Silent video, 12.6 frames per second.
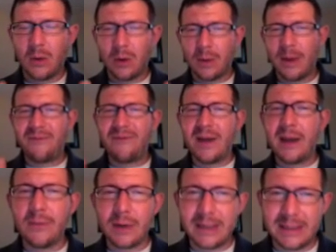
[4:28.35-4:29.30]
One of my
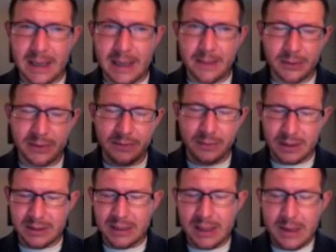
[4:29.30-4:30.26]
favorite examples of
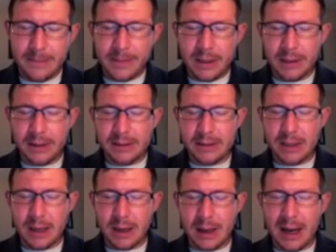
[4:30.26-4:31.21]
this is
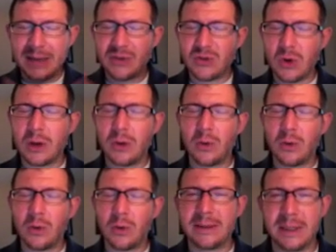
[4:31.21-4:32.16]
I saw an
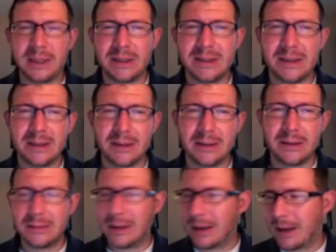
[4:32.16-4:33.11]
organization
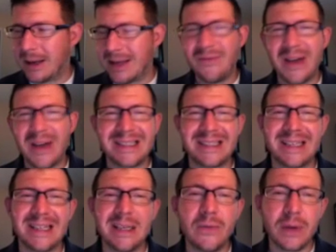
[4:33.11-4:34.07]
invest
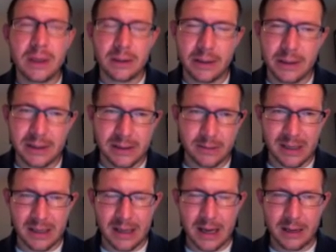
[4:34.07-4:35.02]
significantly in some
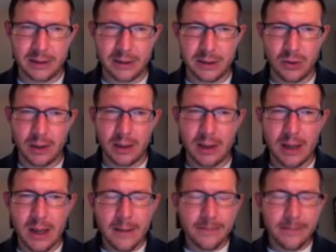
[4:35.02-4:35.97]
technology training.
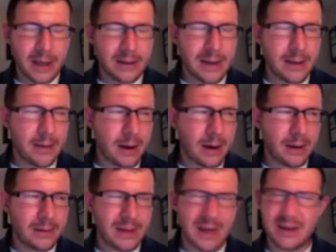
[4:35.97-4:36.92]
And
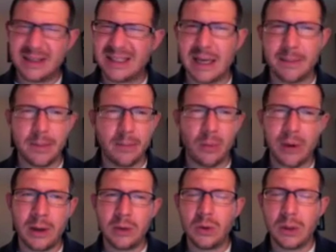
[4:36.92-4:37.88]
they set up a
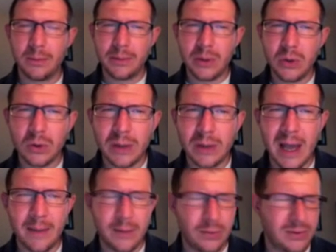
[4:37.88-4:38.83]
brand new computer
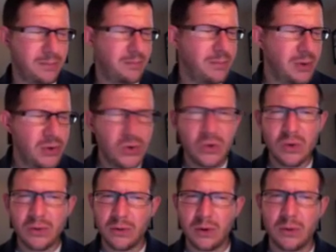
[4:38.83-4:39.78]
lab. It was
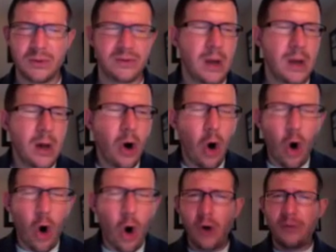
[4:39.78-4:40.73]
beautiful. It was
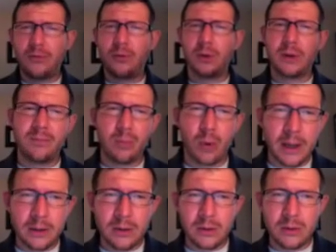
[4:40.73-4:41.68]
all full of
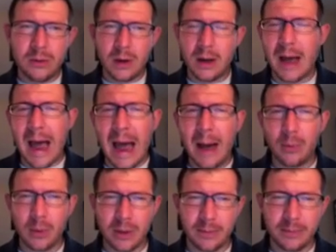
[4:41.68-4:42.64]
brand new
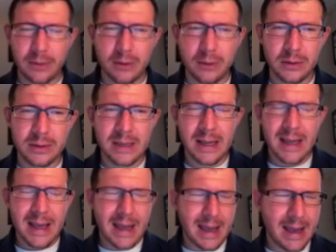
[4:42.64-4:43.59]
Apple computers.
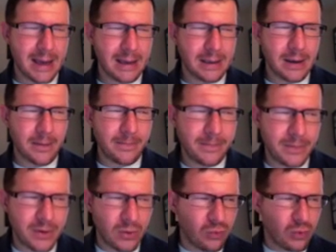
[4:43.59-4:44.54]
And
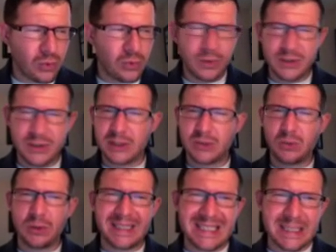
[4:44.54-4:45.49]
the room was just
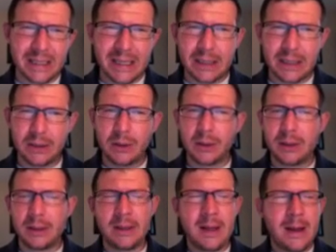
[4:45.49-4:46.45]
really slick
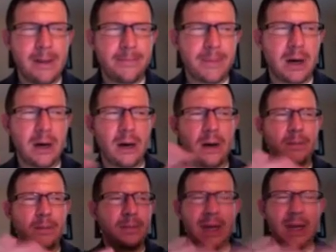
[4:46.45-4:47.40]
looking.
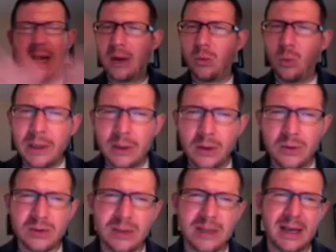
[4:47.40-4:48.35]
It had
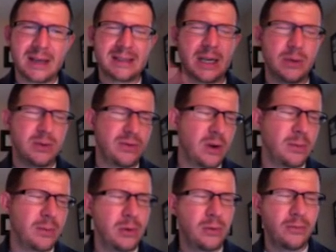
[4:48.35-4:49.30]
windows to the outside. It was very
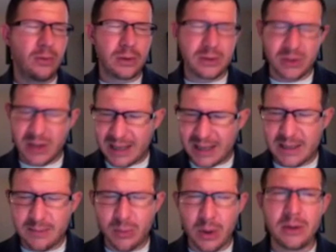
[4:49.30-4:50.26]
beautiful. And so they had
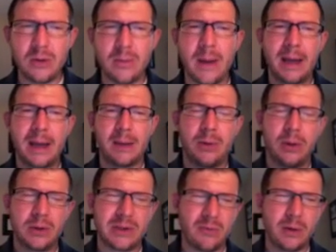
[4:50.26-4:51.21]
these brand new Mac
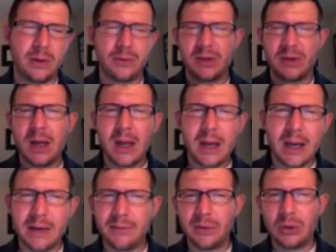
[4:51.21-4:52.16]
computers everybody was
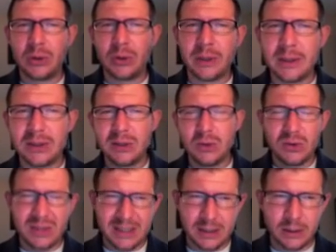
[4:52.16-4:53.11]
kind of learning this new
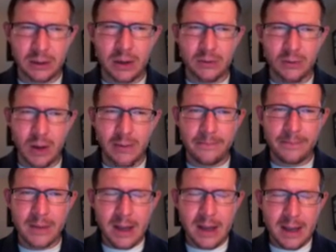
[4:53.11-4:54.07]
skill on, right?
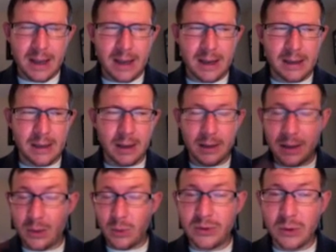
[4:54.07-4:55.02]
And
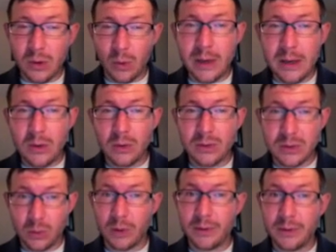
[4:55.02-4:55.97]
they went through a
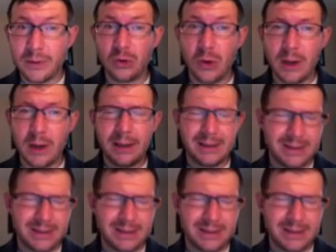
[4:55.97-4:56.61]
week's worth of training.